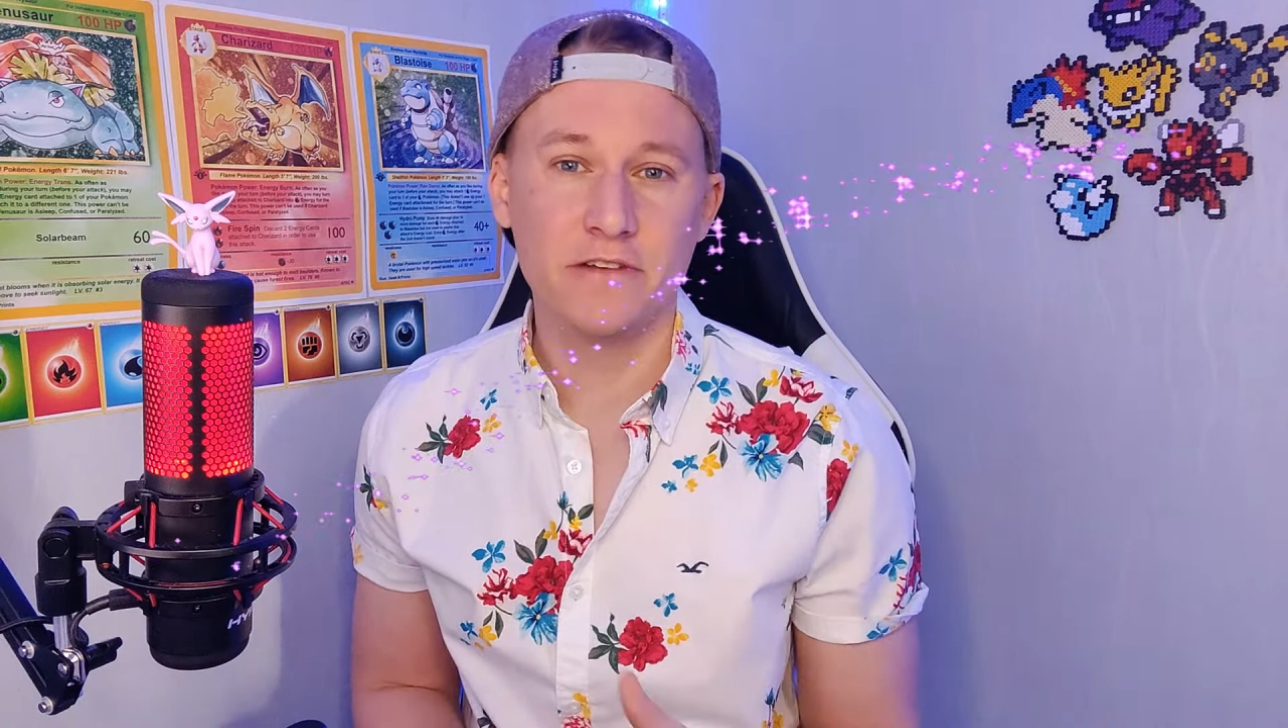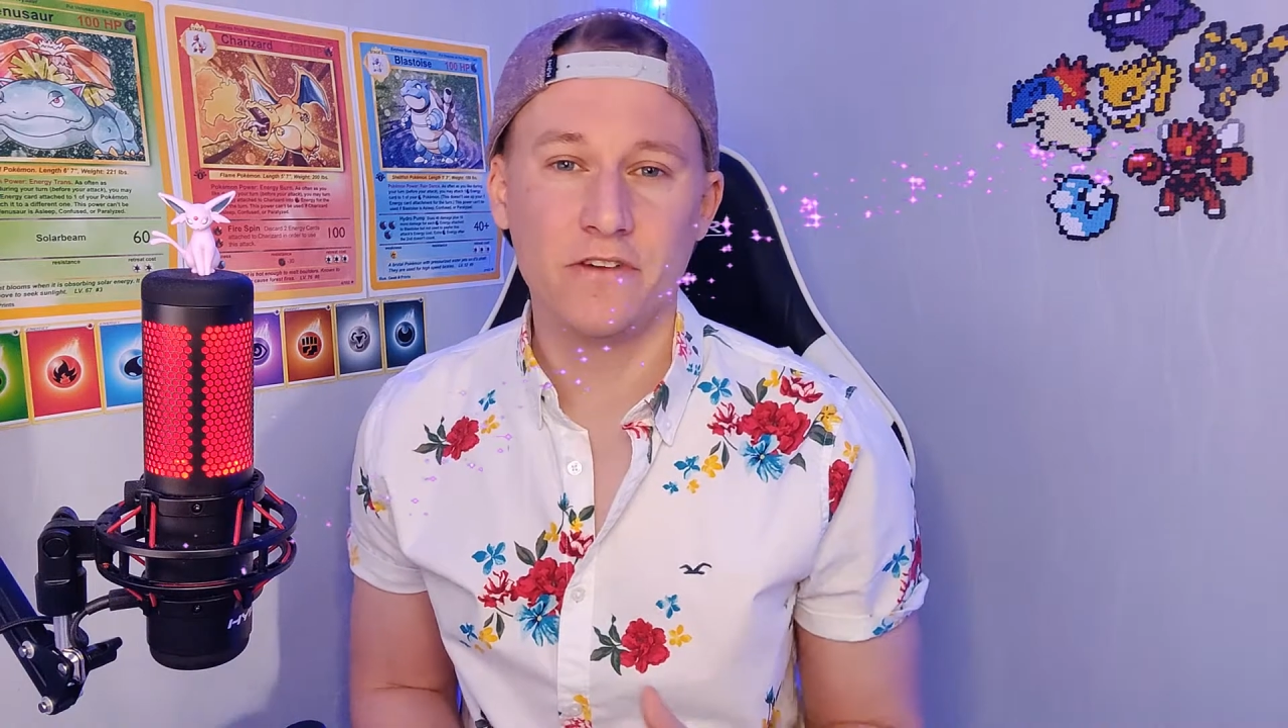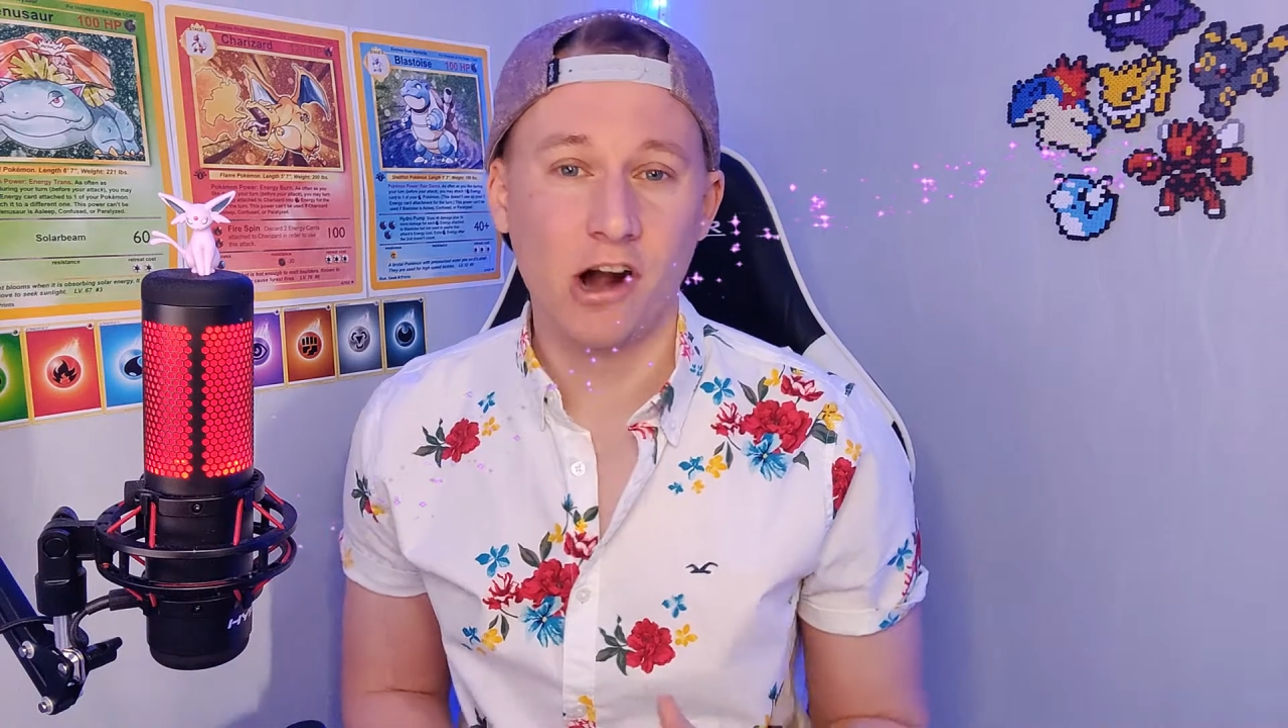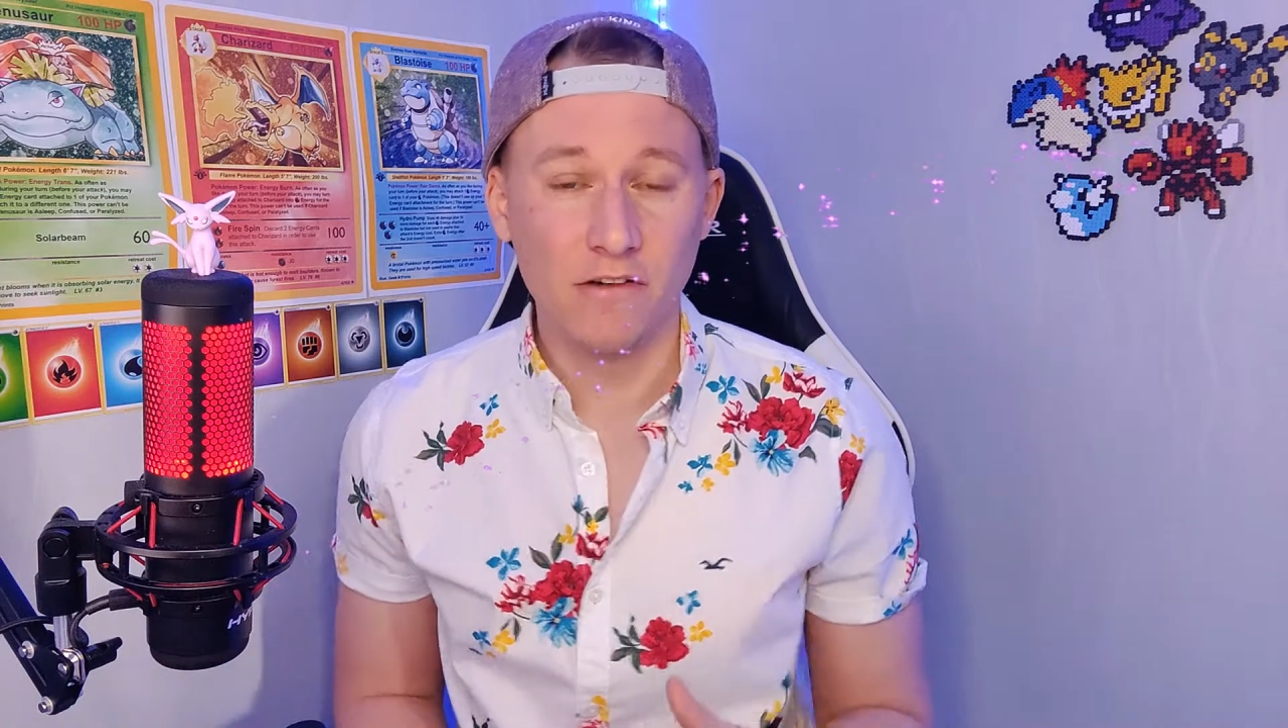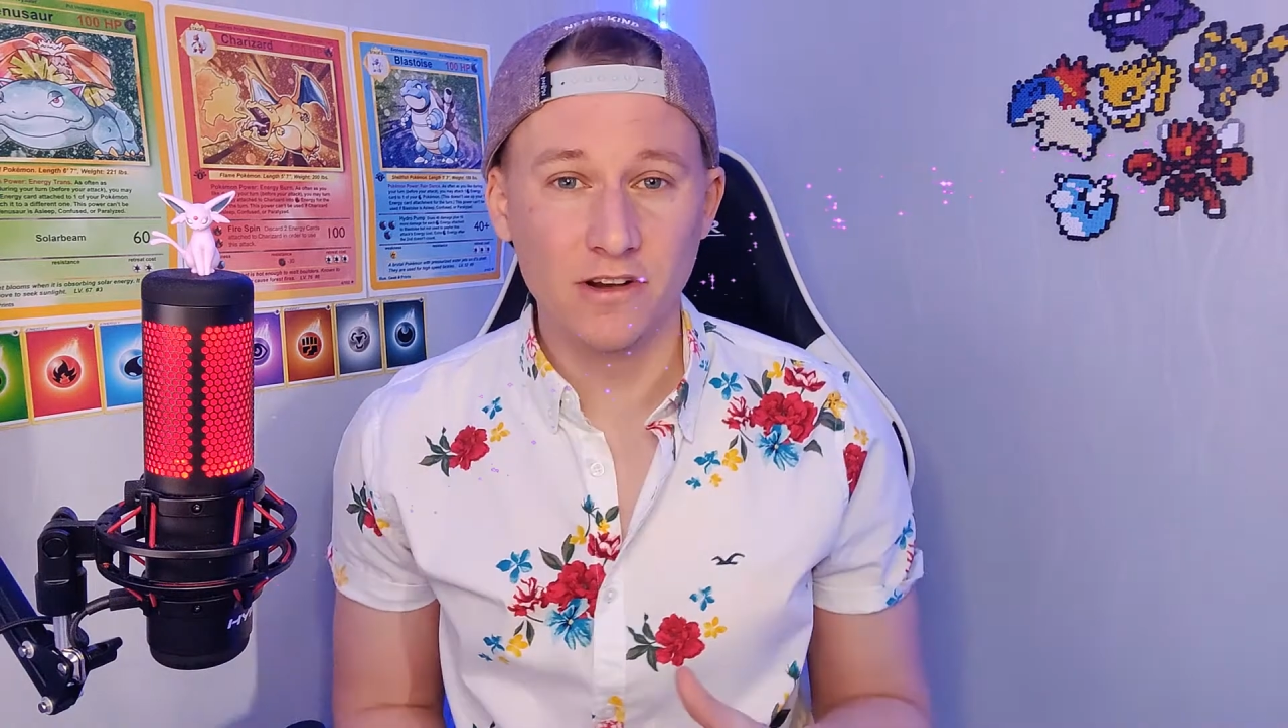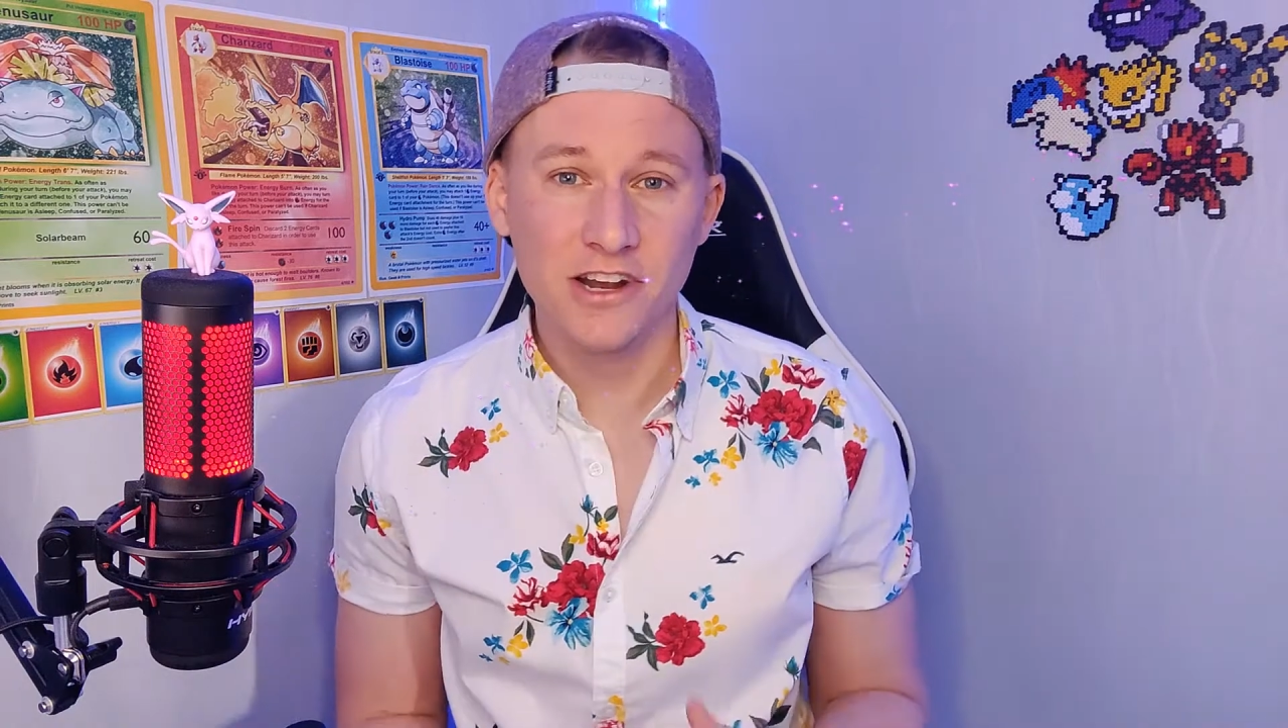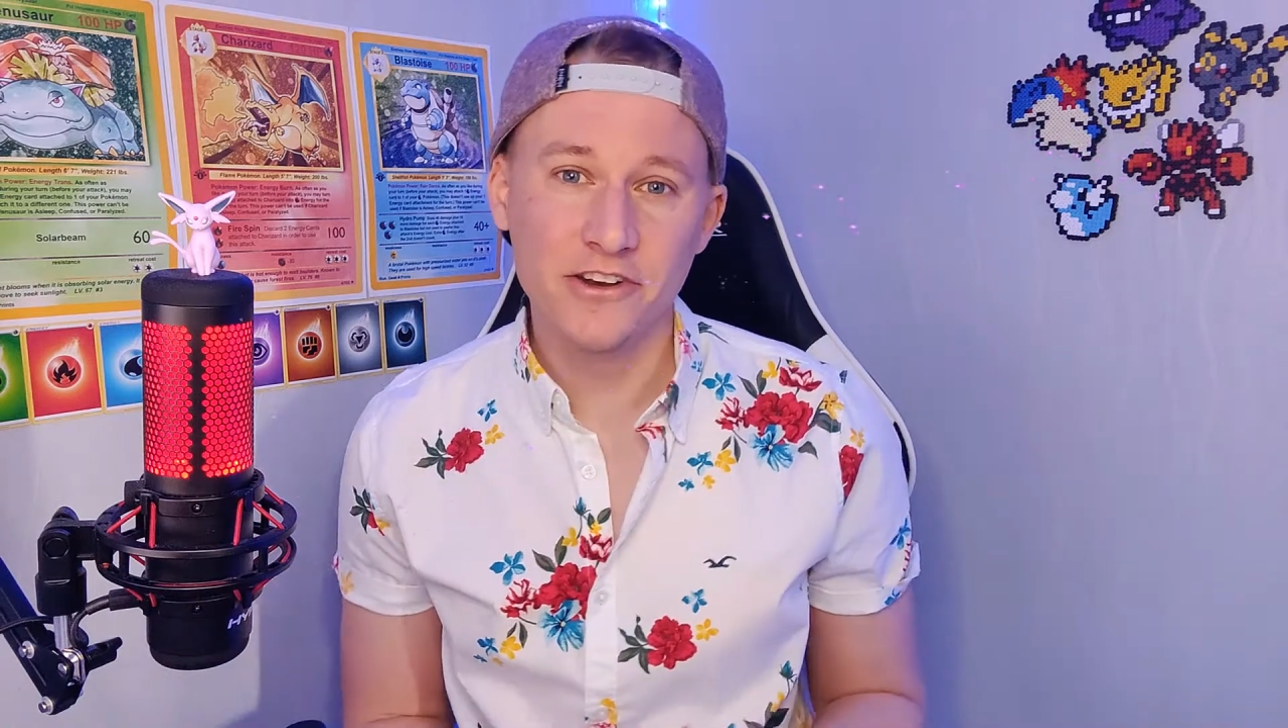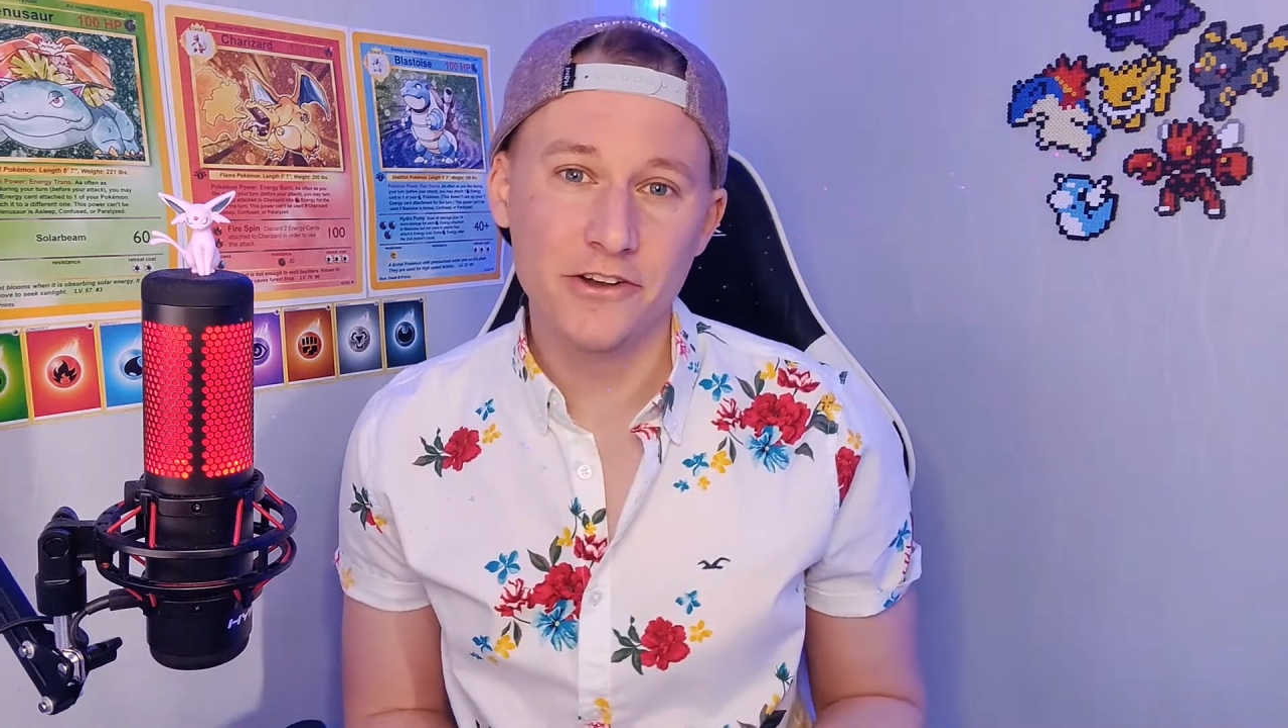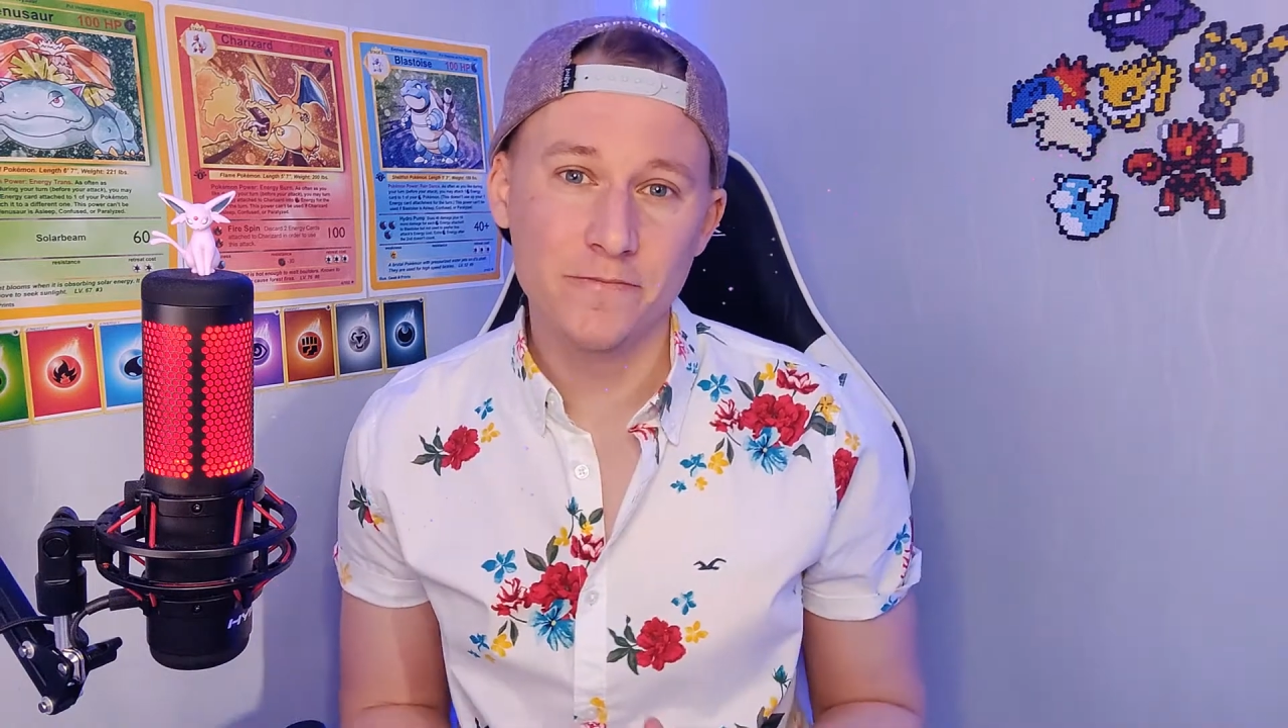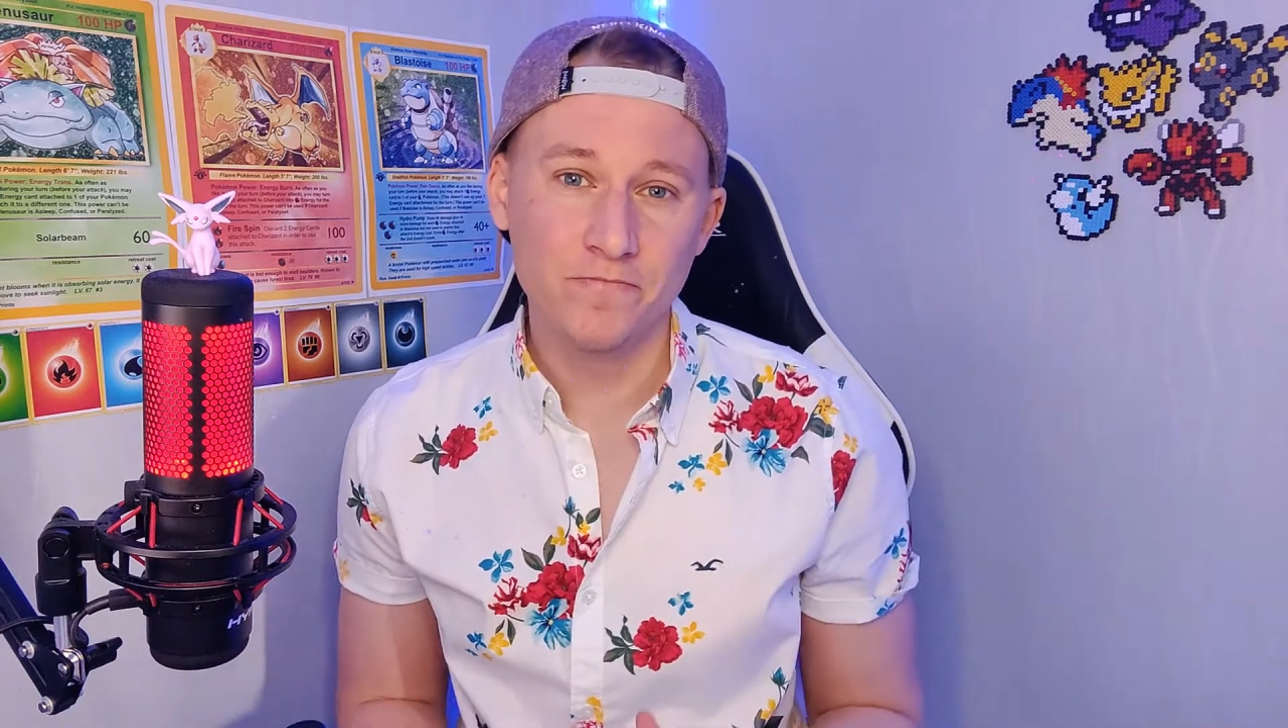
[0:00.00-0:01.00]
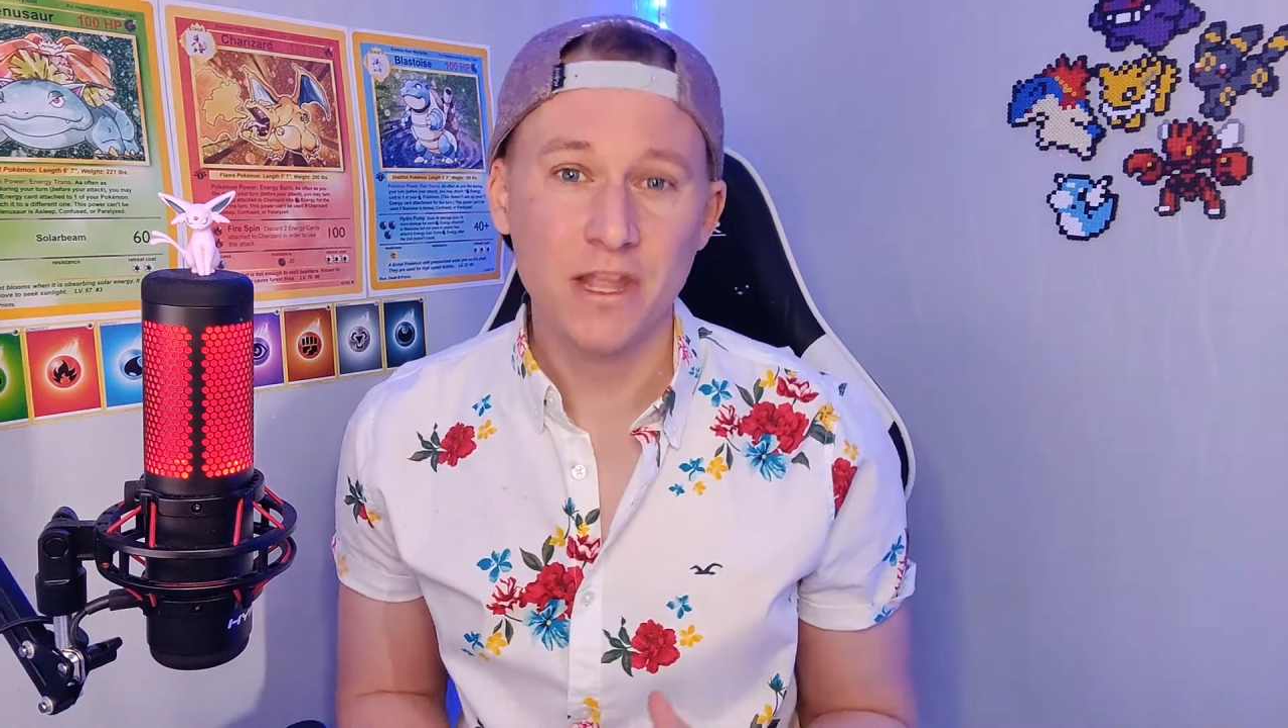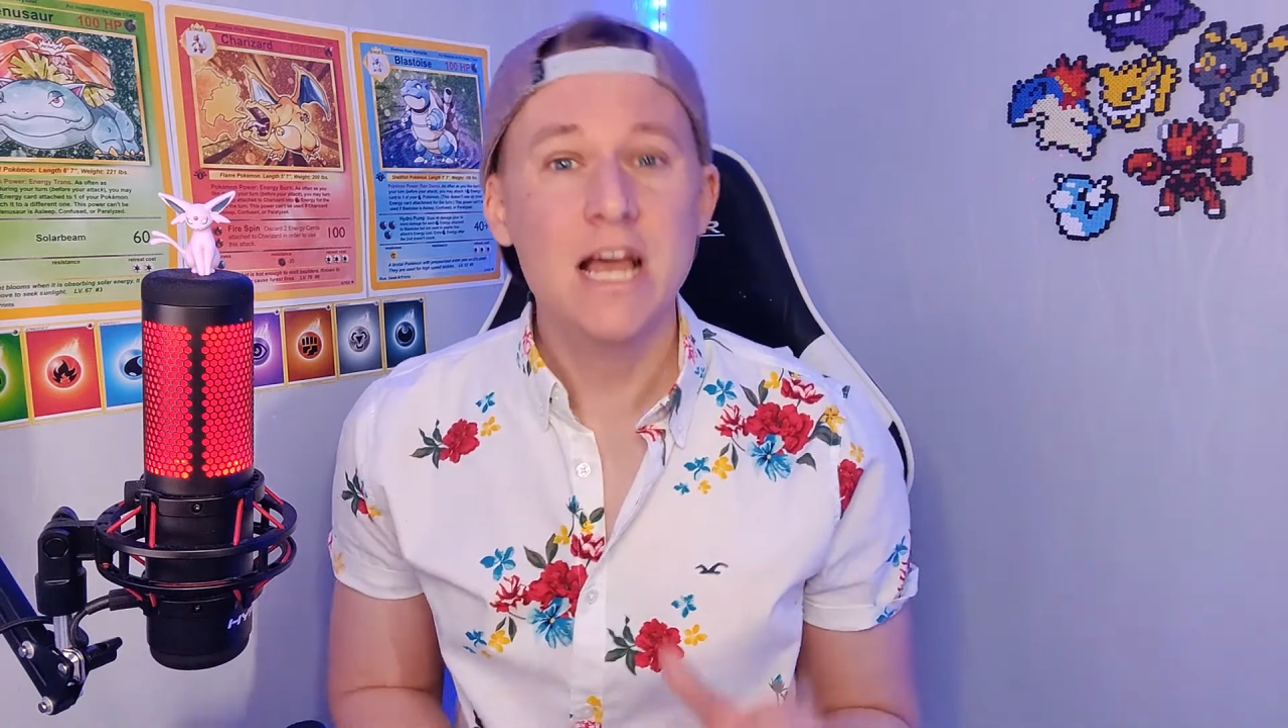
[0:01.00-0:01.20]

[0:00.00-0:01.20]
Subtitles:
Fire of London.